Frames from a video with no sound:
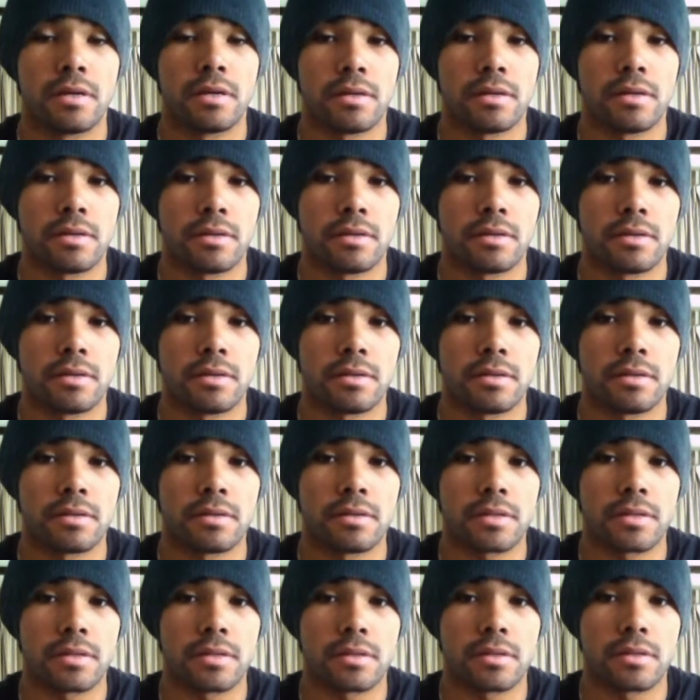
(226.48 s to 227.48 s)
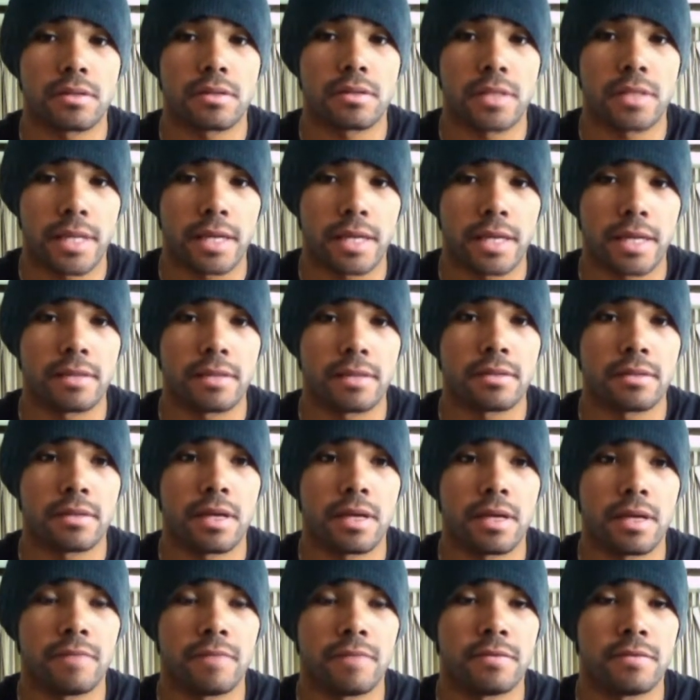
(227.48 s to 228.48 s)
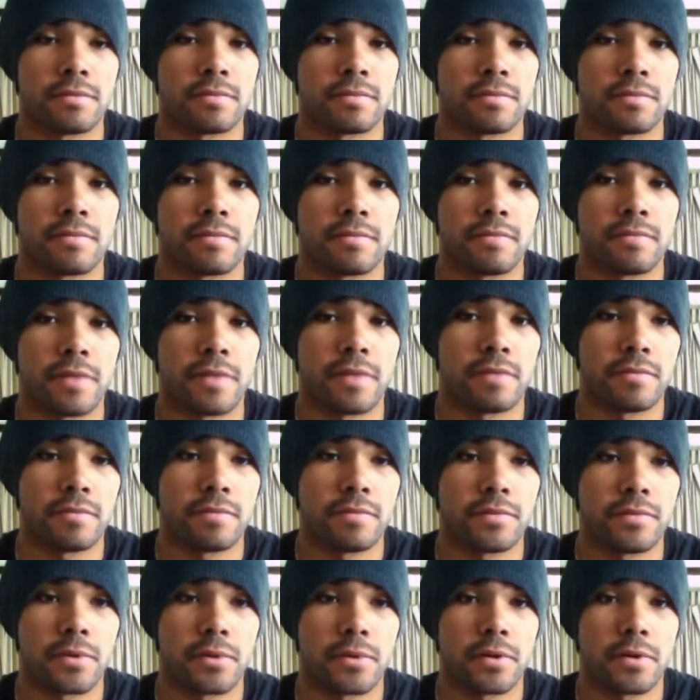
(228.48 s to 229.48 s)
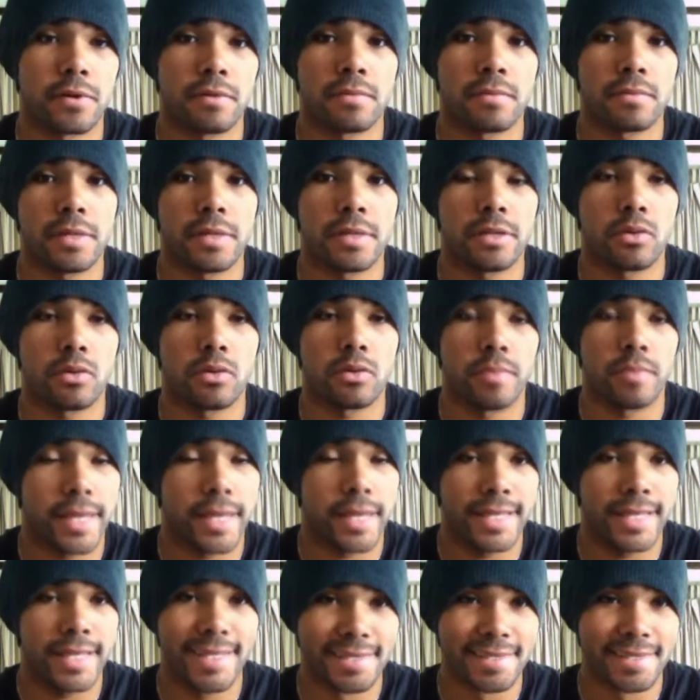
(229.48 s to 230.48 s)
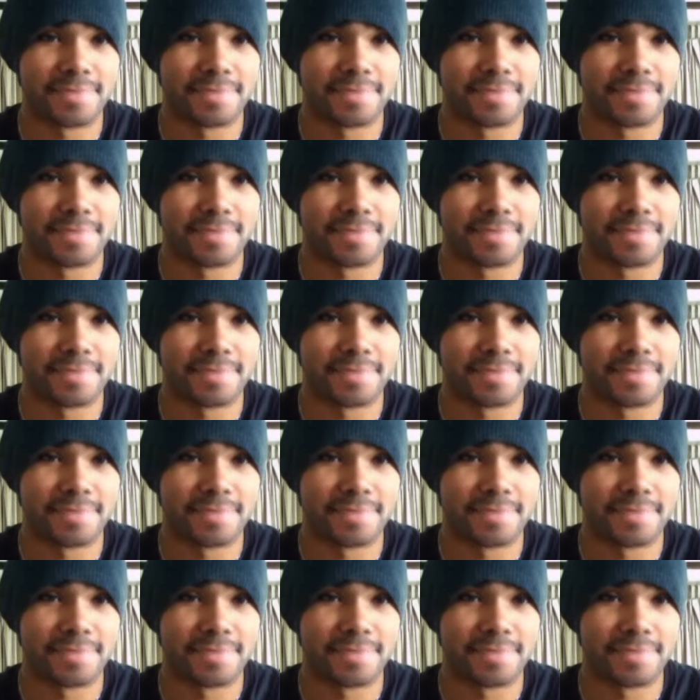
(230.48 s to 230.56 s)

uh, can have fun with her in your bed